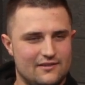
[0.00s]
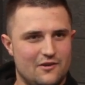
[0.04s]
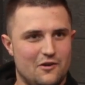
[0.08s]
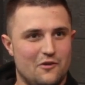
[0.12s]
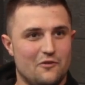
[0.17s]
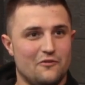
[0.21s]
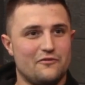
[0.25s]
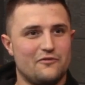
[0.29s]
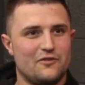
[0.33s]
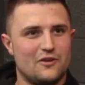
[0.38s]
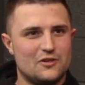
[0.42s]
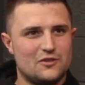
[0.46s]

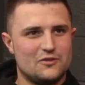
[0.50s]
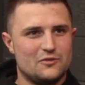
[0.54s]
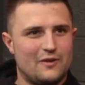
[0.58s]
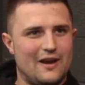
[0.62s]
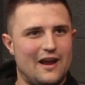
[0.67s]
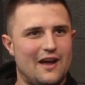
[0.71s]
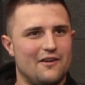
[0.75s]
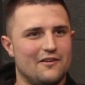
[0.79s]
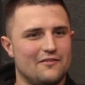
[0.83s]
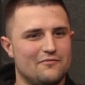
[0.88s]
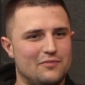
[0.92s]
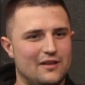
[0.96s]
No, first
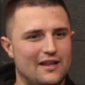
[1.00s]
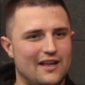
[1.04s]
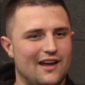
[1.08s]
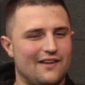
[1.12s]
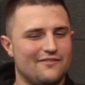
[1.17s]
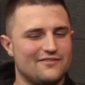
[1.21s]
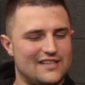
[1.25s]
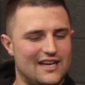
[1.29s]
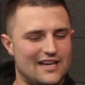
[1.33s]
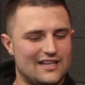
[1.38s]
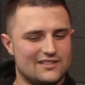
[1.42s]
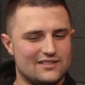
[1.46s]
round of
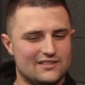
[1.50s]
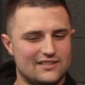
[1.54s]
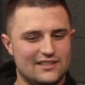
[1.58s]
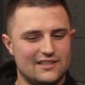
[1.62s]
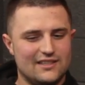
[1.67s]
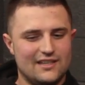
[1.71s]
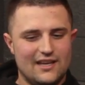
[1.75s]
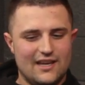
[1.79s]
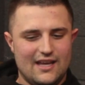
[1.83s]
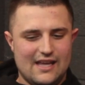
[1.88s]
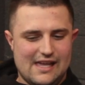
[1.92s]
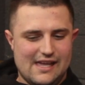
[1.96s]
playoffs
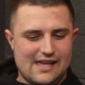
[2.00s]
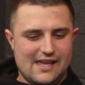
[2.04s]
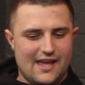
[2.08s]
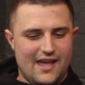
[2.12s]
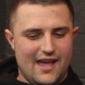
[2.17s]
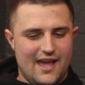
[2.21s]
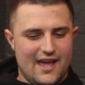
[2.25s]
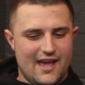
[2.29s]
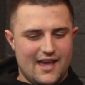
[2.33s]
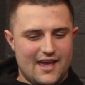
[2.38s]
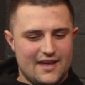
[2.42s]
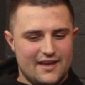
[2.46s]
actually,
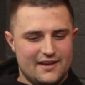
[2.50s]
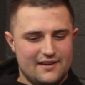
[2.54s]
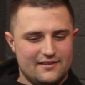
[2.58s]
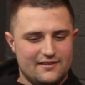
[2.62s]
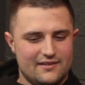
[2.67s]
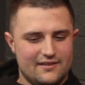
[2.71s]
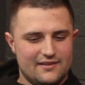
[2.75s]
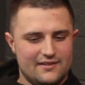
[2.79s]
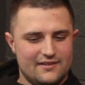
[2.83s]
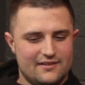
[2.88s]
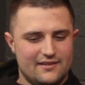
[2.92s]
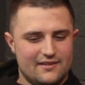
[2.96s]

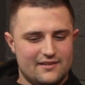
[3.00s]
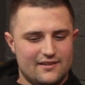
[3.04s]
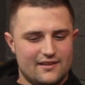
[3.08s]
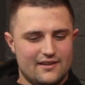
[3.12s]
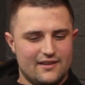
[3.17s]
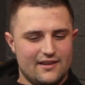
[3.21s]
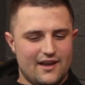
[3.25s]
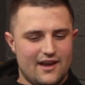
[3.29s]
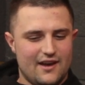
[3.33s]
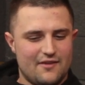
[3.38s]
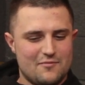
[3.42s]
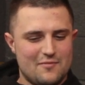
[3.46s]
and
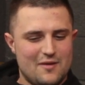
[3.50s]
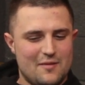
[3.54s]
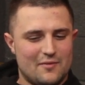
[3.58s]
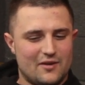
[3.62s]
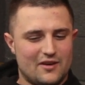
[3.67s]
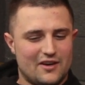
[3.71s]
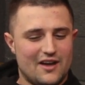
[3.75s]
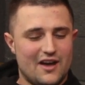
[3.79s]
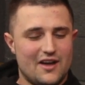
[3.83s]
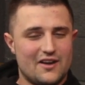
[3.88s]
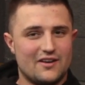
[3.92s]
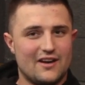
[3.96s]
I
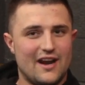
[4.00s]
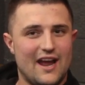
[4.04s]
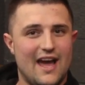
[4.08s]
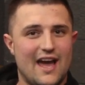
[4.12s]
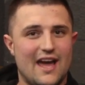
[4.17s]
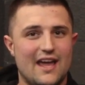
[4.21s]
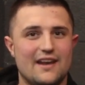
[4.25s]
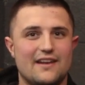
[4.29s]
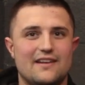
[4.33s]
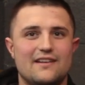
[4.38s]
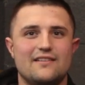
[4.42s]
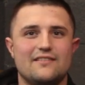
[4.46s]
remember Gunner
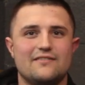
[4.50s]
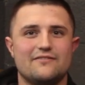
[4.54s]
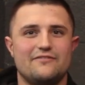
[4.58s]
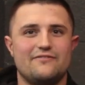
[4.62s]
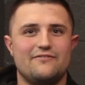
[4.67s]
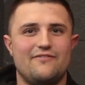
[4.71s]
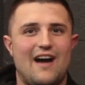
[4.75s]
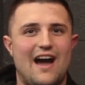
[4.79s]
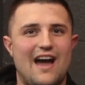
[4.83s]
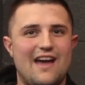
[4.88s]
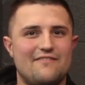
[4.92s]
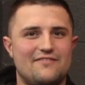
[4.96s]
had
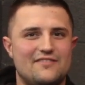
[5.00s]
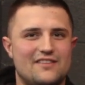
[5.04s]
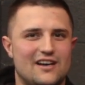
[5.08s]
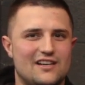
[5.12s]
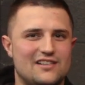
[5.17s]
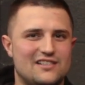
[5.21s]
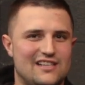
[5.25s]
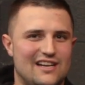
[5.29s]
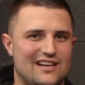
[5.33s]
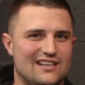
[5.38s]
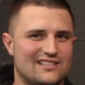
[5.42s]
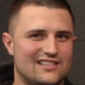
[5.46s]
5
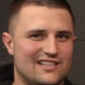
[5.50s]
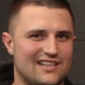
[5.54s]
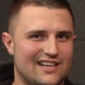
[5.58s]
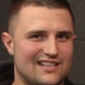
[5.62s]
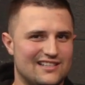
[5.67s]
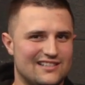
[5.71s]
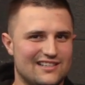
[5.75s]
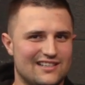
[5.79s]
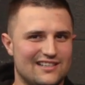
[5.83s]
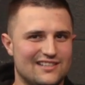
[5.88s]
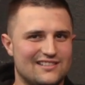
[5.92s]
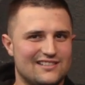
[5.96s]
touchdowns
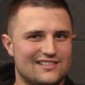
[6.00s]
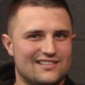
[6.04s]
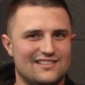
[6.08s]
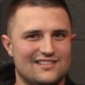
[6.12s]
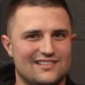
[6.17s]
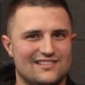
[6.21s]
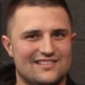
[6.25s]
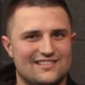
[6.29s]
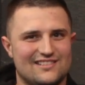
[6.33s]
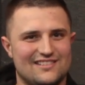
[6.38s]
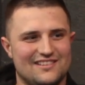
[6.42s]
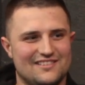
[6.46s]
against us.
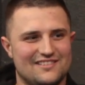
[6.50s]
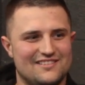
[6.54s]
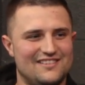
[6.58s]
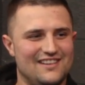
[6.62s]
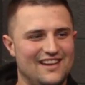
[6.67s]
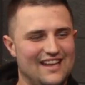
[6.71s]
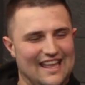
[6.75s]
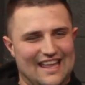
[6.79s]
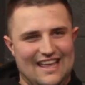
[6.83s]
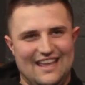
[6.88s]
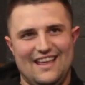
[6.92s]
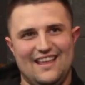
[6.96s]
So I
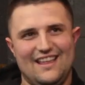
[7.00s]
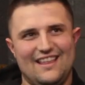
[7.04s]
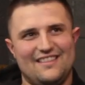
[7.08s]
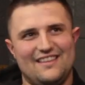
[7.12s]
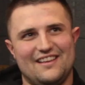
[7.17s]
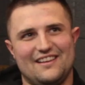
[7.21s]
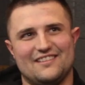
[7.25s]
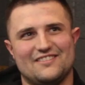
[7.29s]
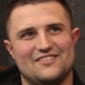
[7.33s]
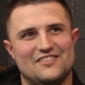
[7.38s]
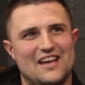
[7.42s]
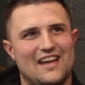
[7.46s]

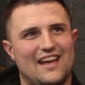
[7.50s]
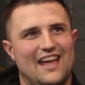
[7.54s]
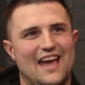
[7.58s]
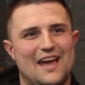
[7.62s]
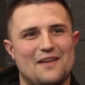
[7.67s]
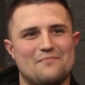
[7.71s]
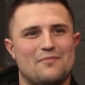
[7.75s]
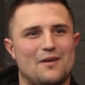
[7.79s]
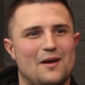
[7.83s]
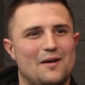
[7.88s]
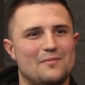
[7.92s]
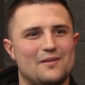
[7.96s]
think Jake
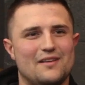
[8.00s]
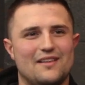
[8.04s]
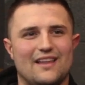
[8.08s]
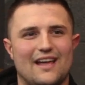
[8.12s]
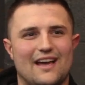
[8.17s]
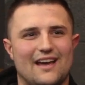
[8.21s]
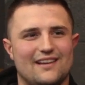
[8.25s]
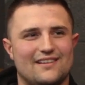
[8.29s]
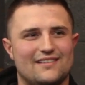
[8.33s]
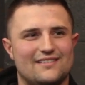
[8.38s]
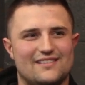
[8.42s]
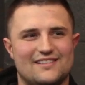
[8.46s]
had probably
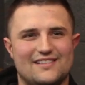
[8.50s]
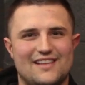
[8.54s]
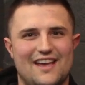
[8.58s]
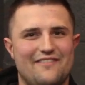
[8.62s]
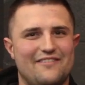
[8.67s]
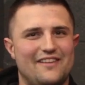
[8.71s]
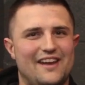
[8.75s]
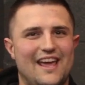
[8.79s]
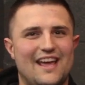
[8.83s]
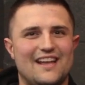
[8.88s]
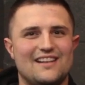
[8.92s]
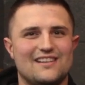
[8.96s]
like
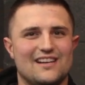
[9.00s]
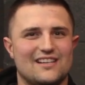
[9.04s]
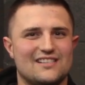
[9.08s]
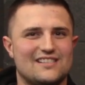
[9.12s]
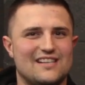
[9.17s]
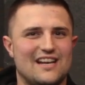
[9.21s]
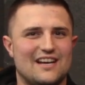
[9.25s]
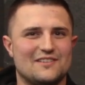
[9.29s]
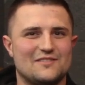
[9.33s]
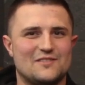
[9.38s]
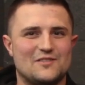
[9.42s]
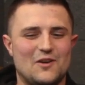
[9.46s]
7-8
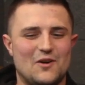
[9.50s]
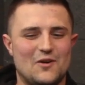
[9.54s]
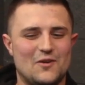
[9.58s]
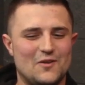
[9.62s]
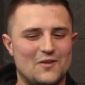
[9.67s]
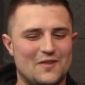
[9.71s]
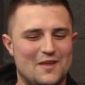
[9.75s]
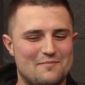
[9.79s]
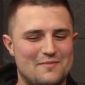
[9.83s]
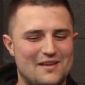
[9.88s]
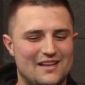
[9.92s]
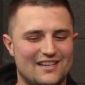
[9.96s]
touchdowns
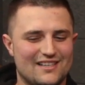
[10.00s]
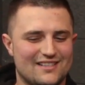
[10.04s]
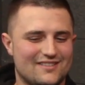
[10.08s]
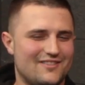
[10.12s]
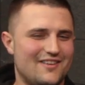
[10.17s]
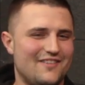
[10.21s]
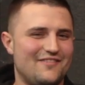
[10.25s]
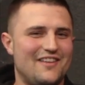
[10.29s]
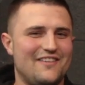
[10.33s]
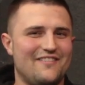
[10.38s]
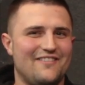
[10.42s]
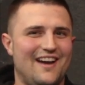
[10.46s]
total. They beat us
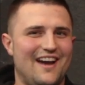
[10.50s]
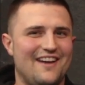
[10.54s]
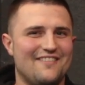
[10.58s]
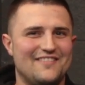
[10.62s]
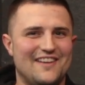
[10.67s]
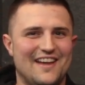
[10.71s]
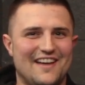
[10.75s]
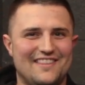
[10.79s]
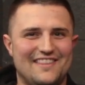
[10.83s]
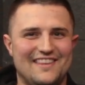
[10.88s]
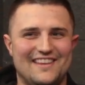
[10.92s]
55-0.